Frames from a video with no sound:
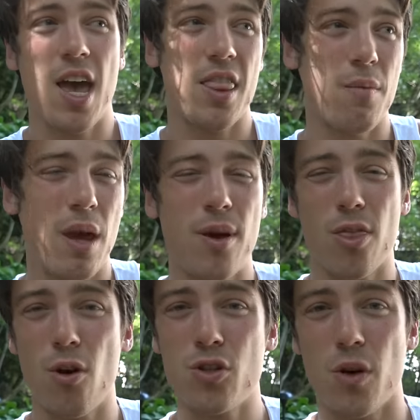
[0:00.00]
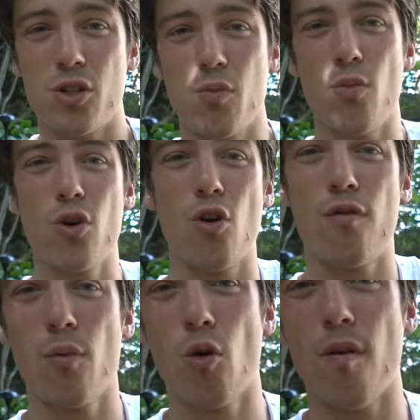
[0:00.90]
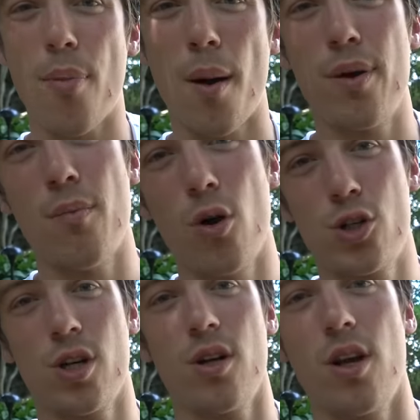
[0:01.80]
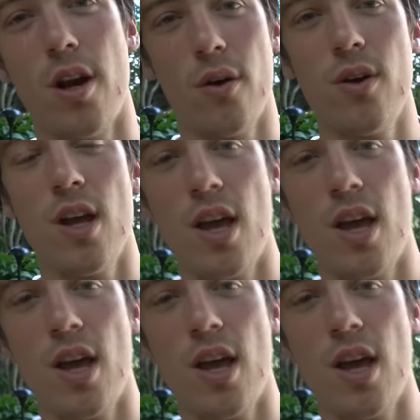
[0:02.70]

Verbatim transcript: Then maybe on those ones, you, you go for more of a pump in motion, you know,